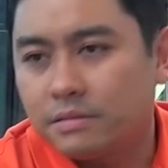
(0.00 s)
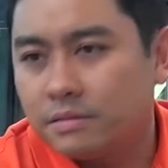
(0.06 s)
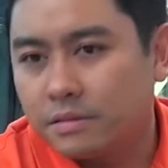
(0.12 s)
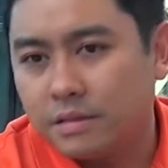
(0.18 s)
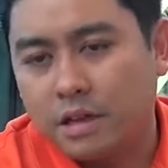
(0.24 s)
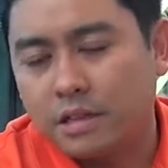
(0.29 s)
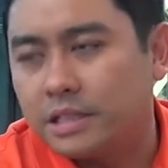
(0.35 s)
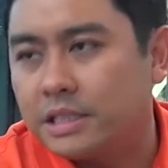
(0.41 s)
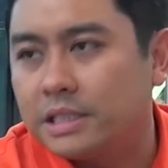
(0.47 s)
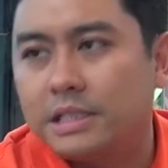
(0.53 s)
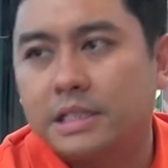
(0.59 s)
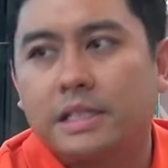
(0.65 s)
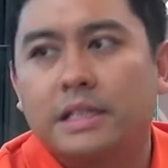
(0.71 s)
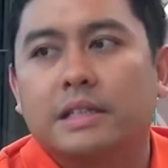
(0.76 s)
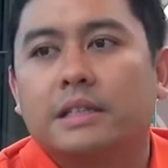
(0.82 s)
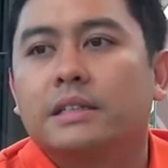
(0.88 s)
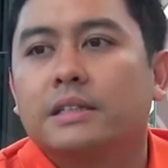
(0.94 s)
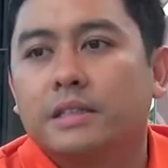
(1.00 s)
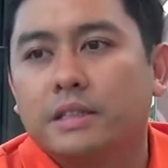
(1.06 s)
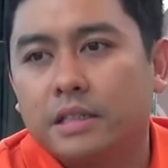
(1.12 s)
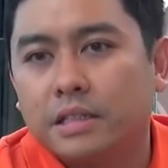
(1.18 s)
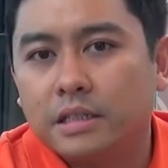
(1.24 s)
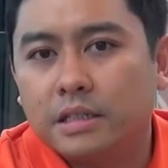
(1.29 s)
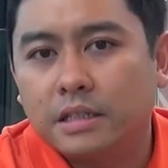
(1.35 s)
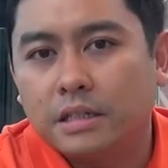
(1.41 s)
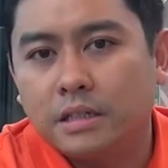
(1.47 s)
logistic,
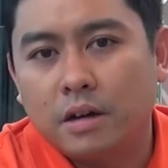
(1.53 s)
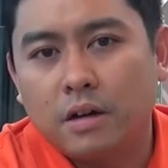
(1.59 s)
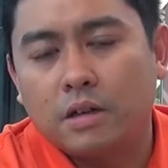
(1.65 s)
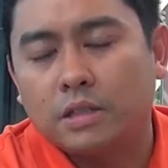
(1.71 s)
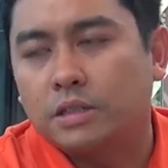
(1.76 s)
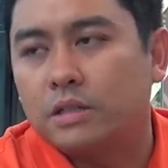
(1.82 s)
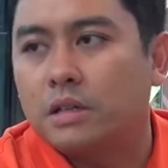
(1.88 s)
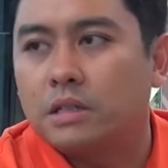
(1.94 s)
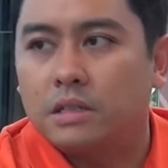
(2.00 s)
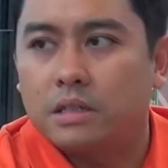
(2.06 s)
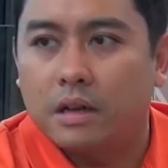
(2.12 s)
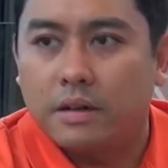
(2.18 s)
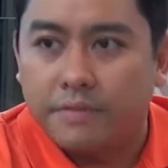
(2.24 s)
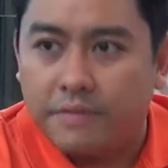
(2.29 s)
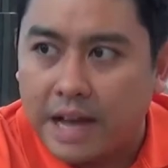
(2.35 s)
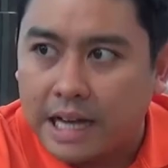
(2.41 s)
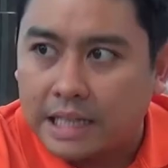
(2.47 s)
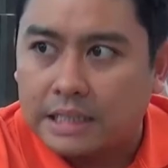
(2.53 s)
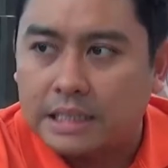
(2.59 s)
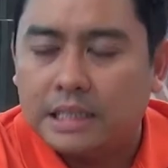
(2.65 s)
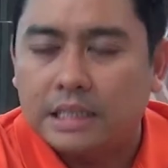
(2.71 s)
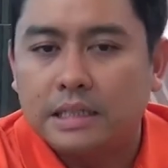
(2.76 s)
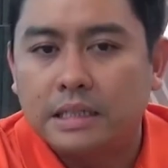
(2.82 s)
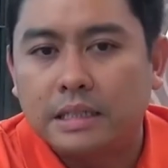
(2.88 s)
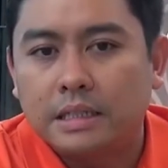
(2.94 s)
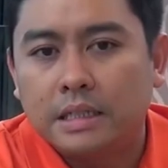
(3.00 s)
all sorts of
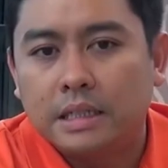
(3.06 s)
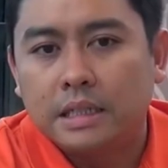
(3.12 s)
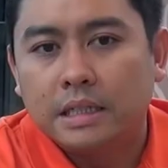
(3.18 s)
factors.